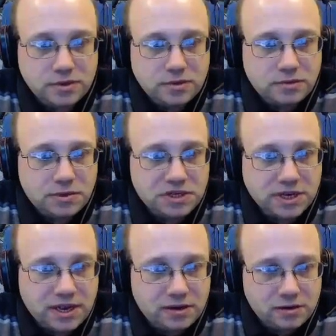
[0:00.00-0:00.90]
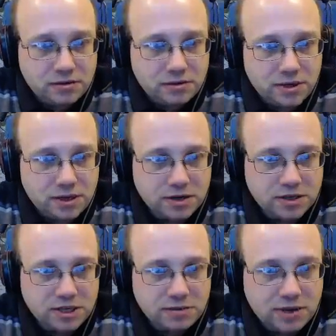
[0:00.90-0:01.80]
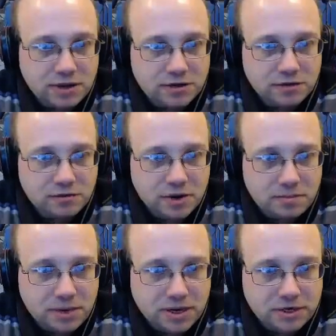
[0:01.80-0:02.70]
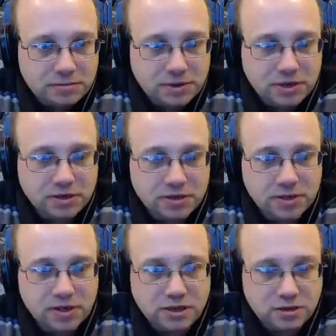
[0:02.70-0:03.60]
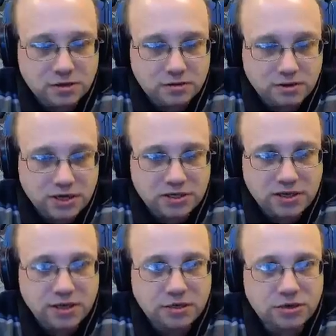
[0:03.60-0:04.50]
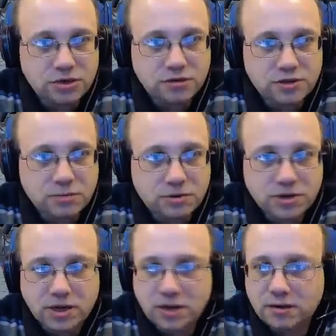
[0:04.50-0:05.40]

Once again, you can see we're going to the right place because the destination shows up on the HUD.